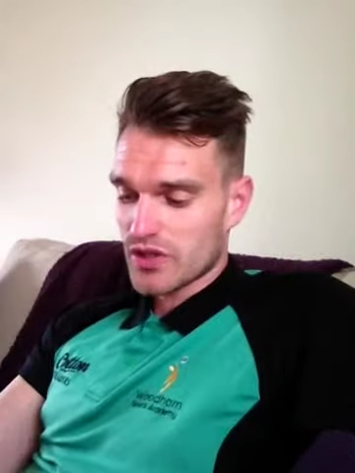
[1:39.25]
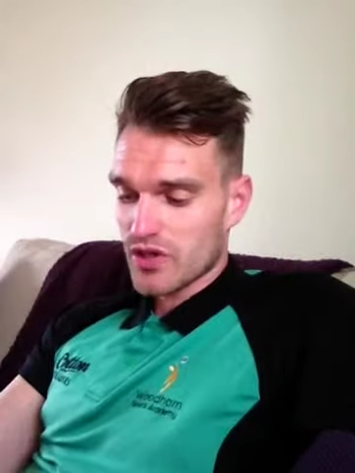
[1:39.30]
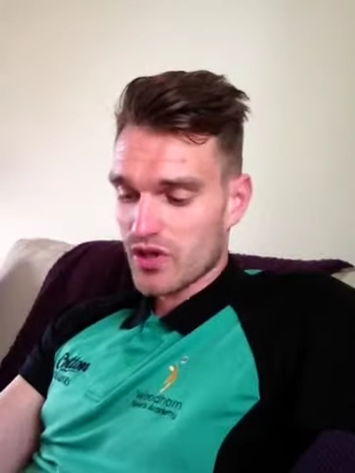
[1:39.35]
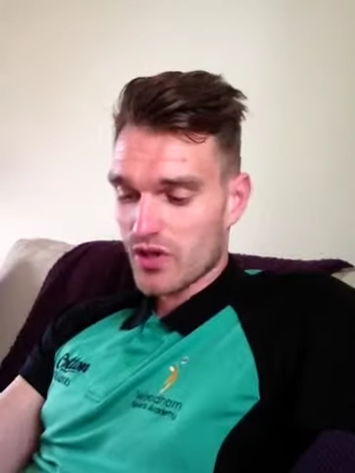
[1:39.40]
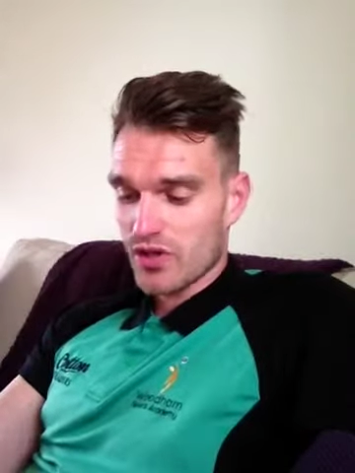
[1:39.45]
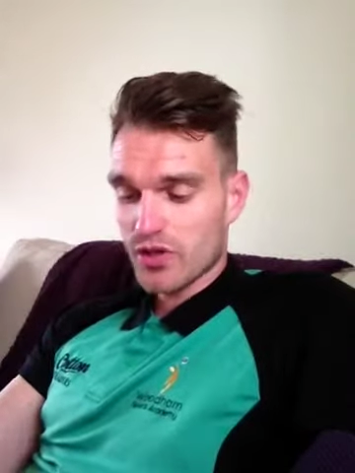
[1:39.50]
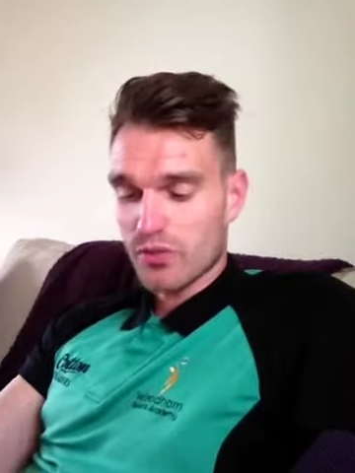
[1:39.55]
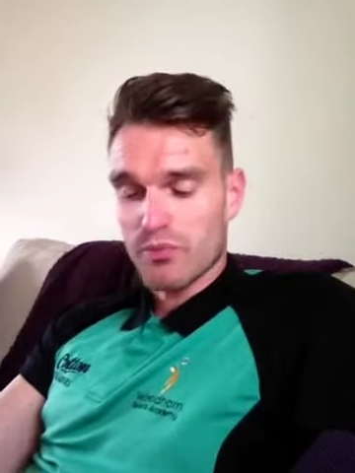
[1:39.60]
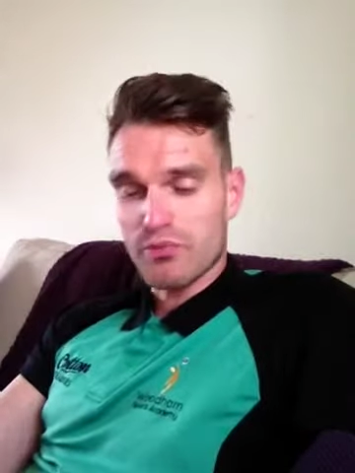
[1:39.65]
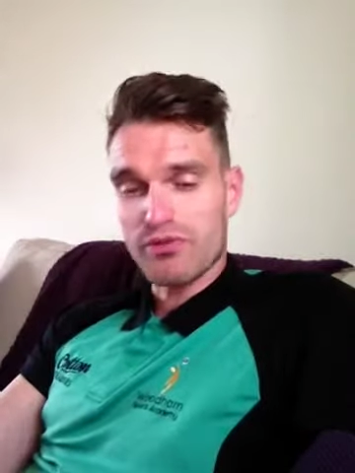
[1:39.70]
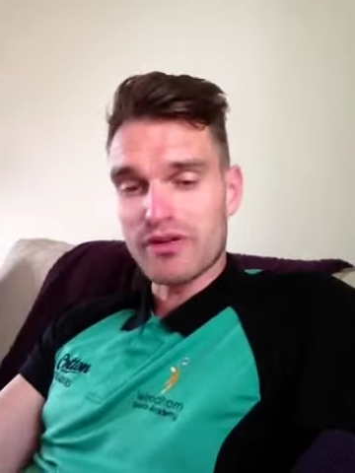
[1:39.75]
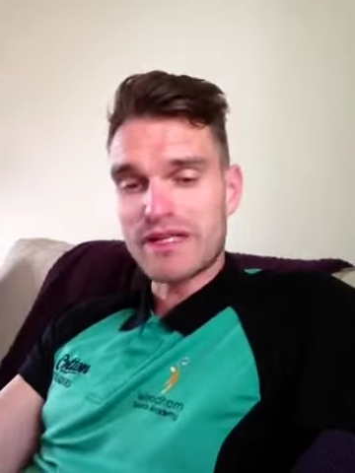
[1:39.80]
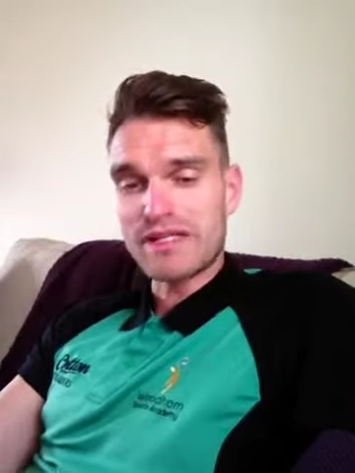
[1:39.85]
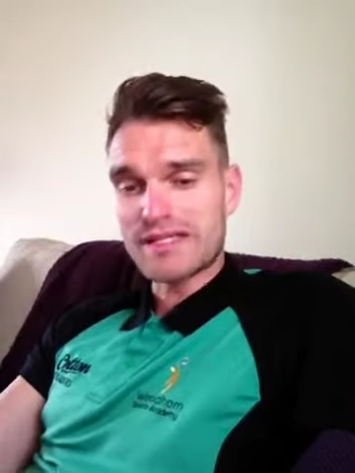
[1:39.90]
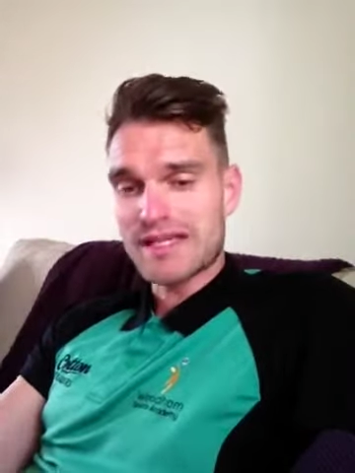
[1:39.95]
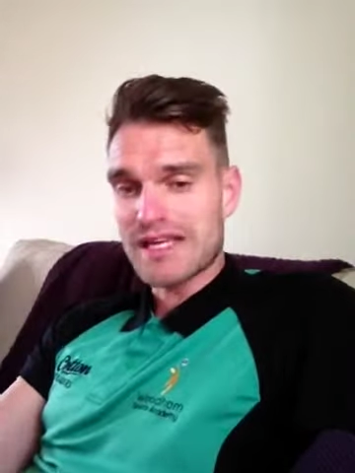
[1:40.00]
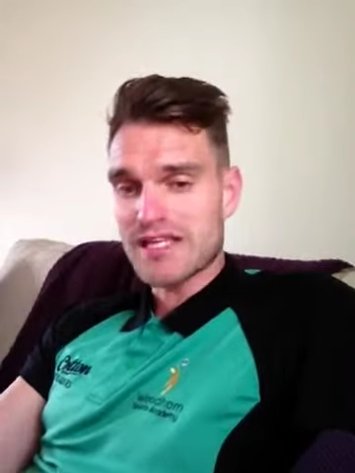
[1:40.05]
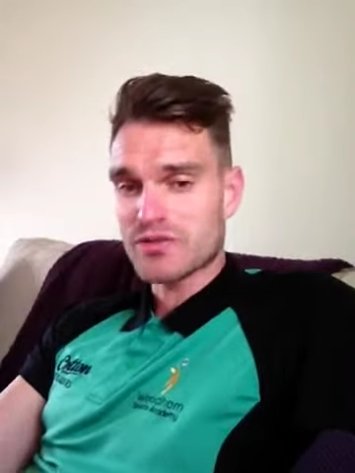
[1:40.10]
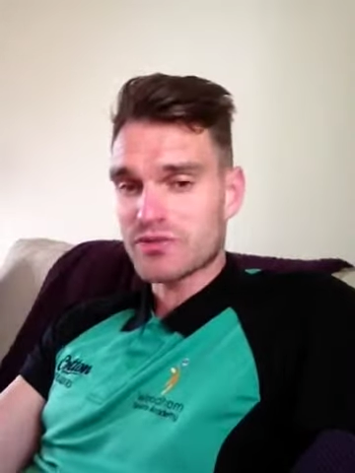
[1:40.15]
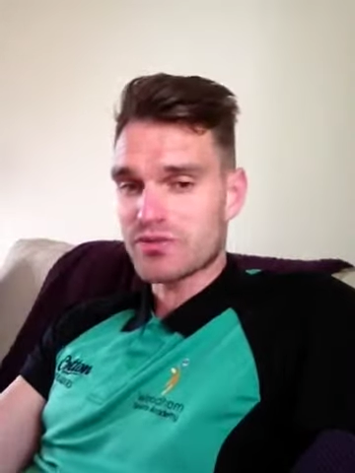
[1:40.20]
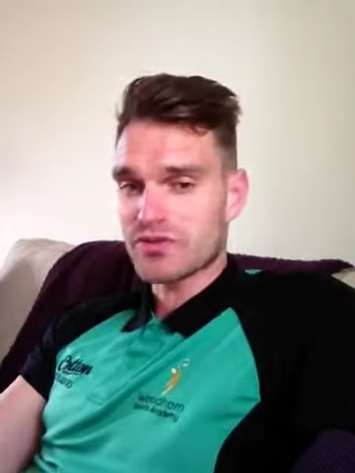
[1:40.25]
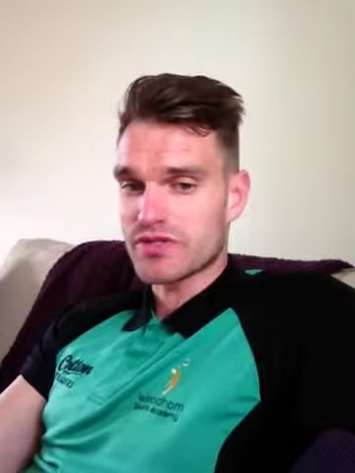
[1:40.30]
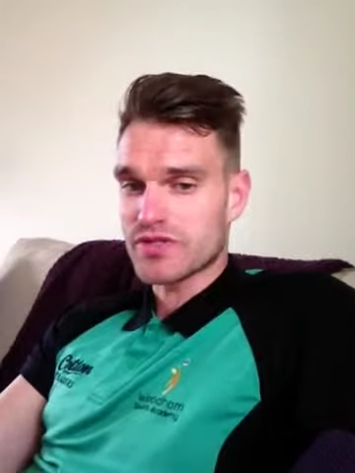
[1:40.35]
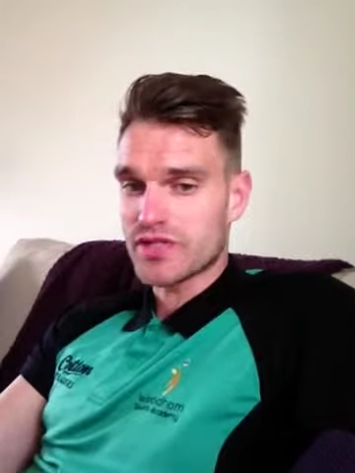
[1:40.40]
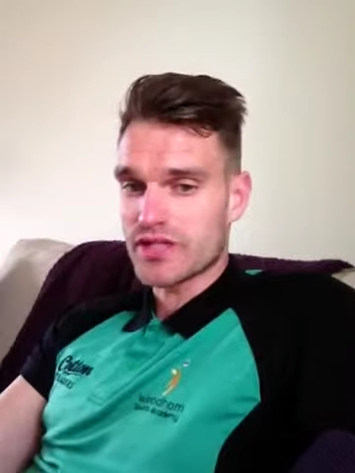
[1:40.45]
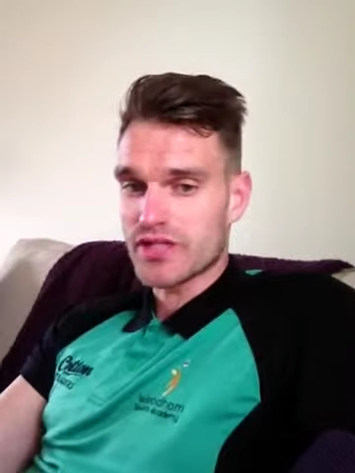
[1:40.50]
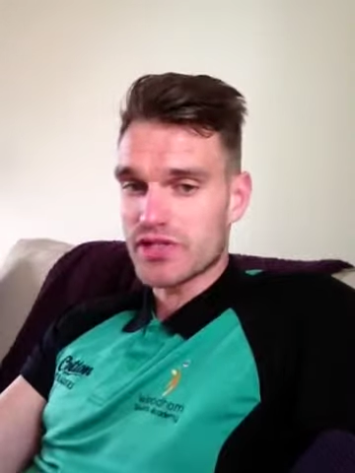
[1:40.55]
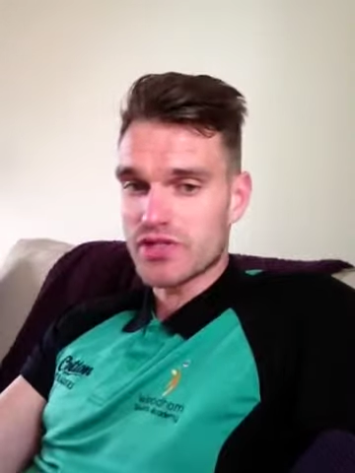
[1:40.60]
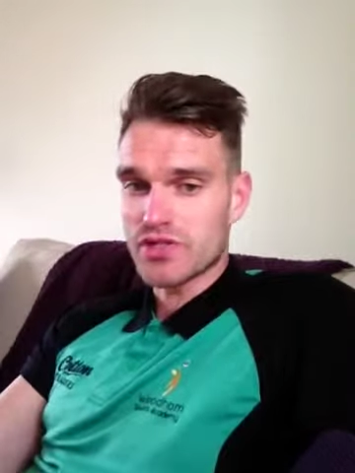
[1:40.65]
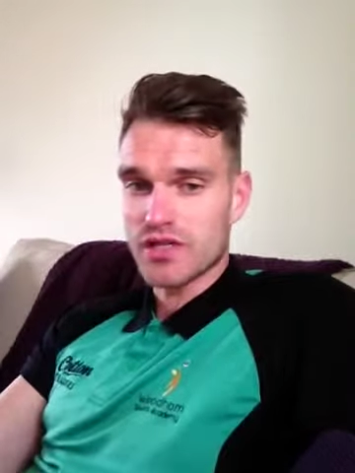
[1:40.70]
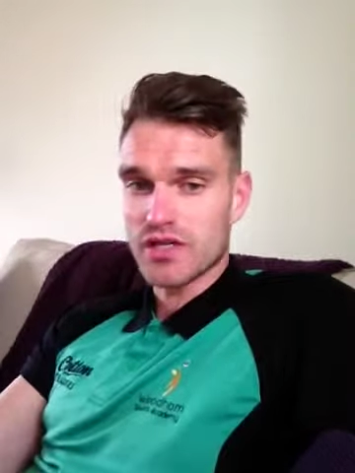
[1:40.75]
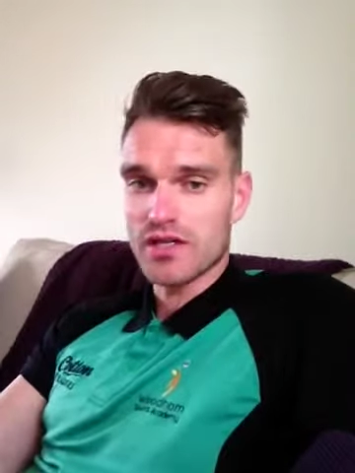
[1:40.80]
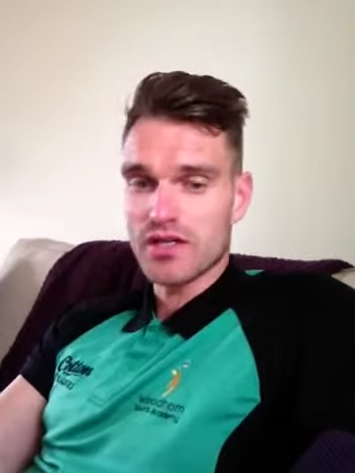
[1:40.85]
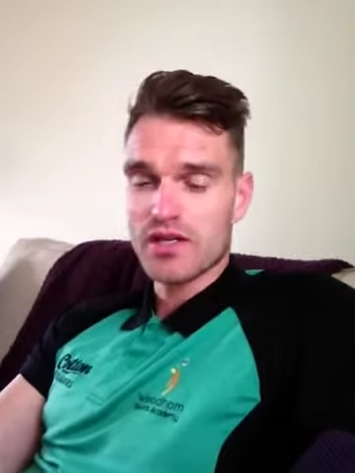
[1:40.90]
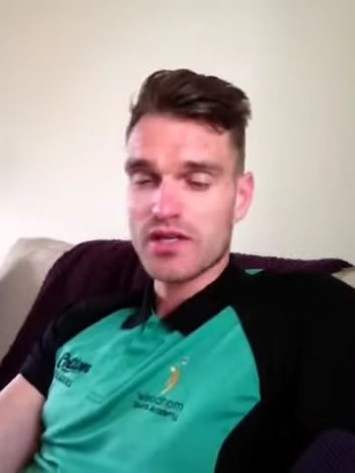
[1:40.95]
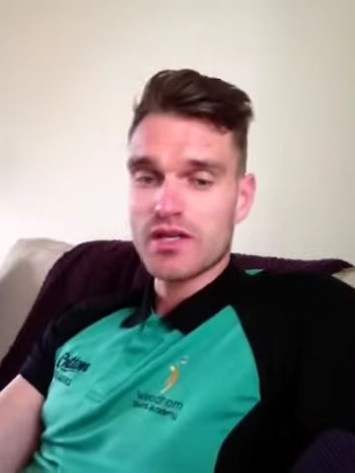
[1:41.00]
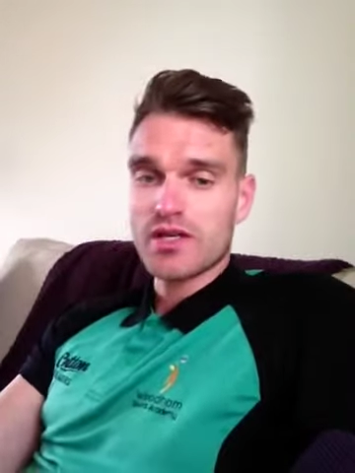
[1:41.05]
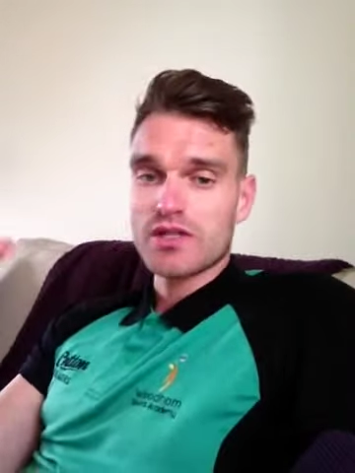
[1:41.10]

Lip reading: called a pre-test procedure.